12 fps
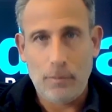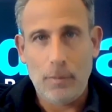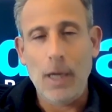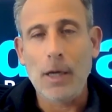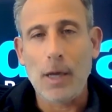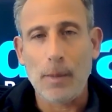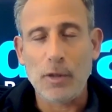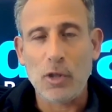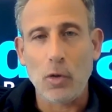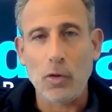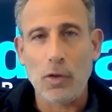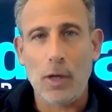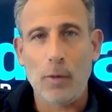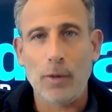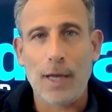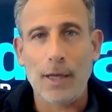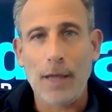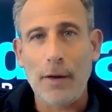income associated with
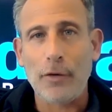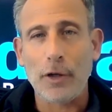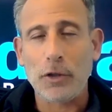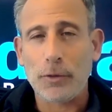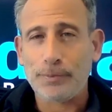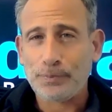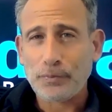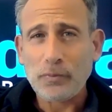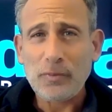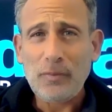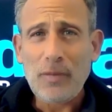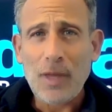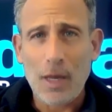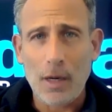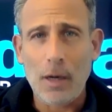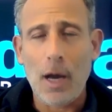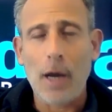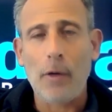that leverage in
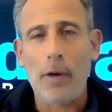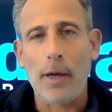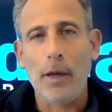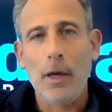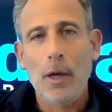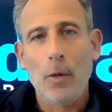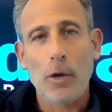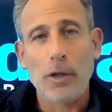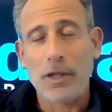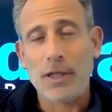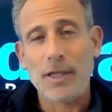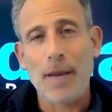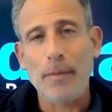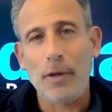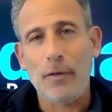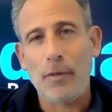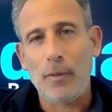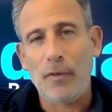an IRA, where it's
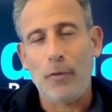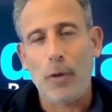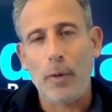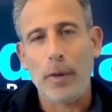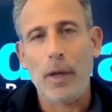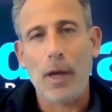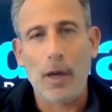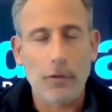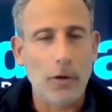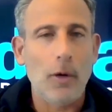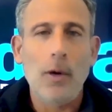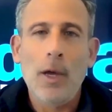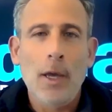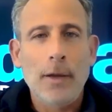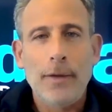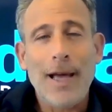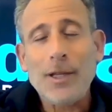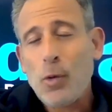exempted from a 401k. So
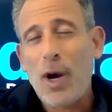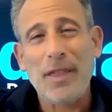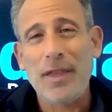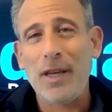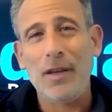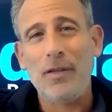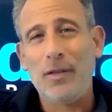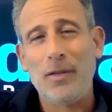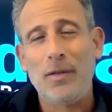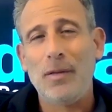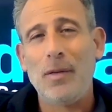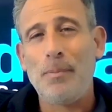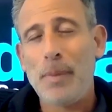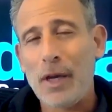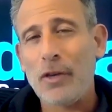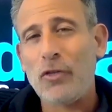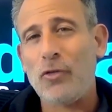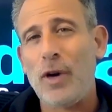that's what I think is the
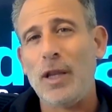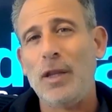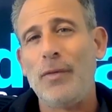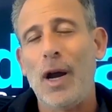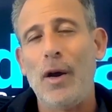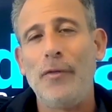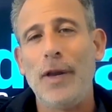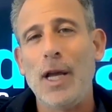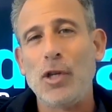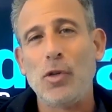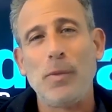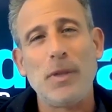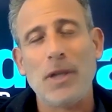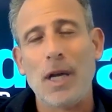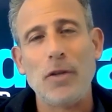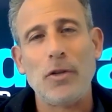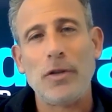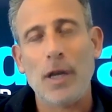biggest strength of IRA Financial,
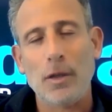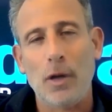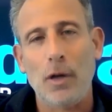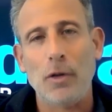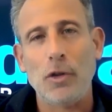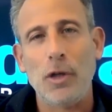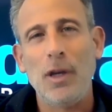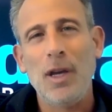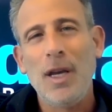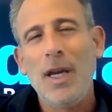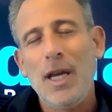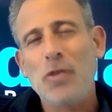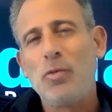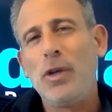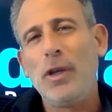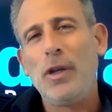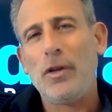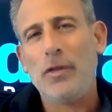besides our technology, it's
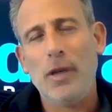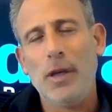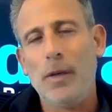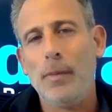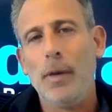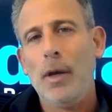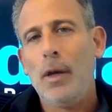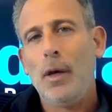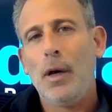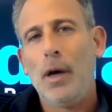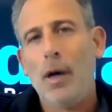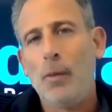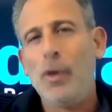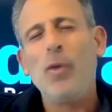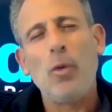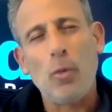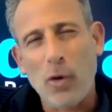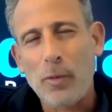really our team. Um, we
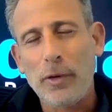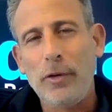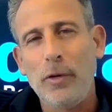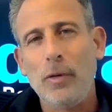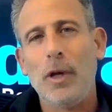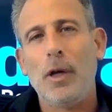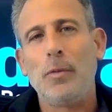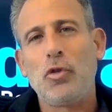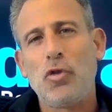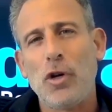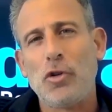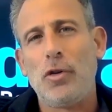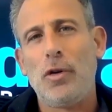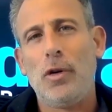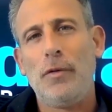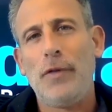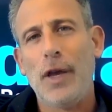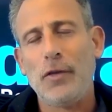will work with you to help structure
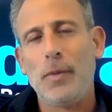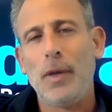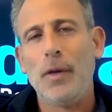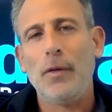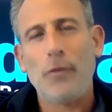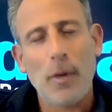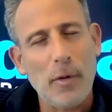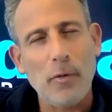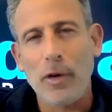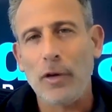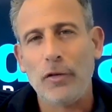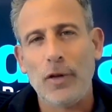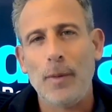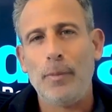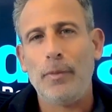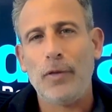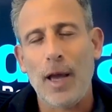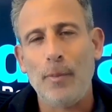an investment from a real estate
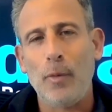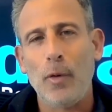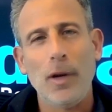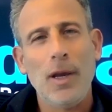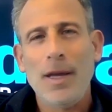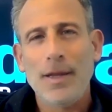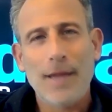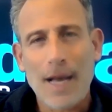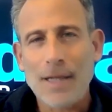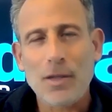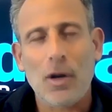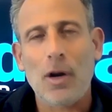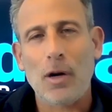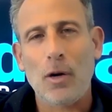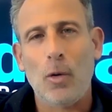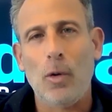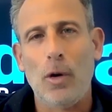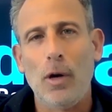standpoint. That's our
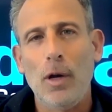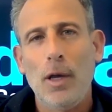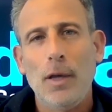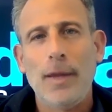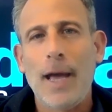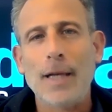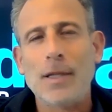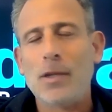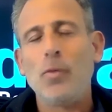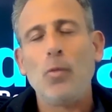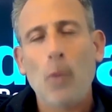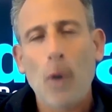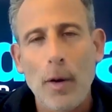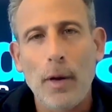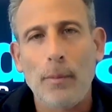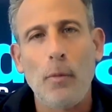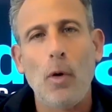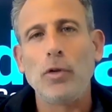core. That's what
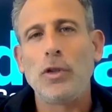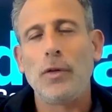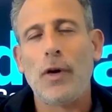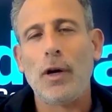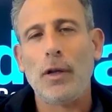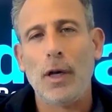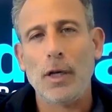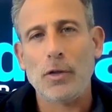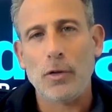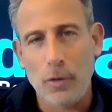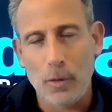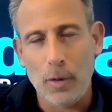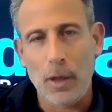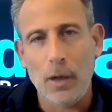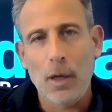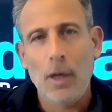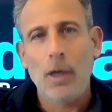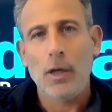most of our clients are
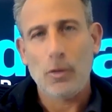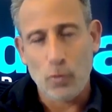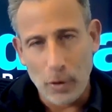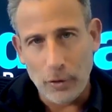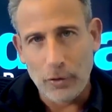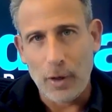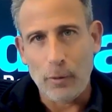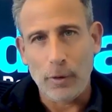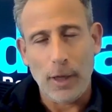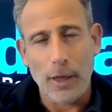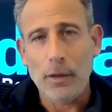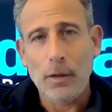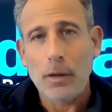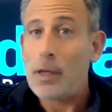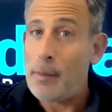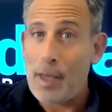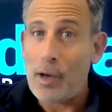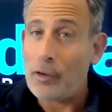doing is real estate related.
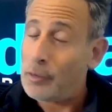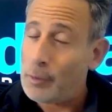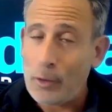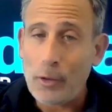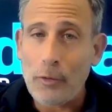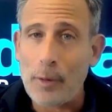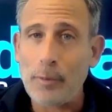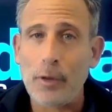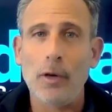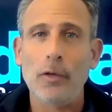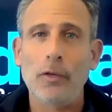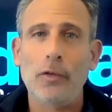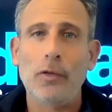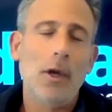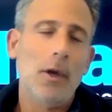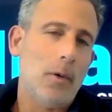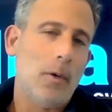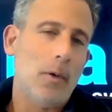They may also be doing cryptos
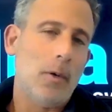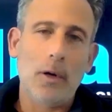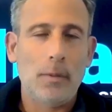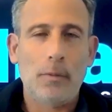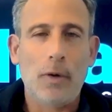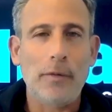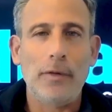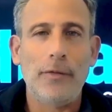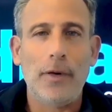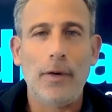or private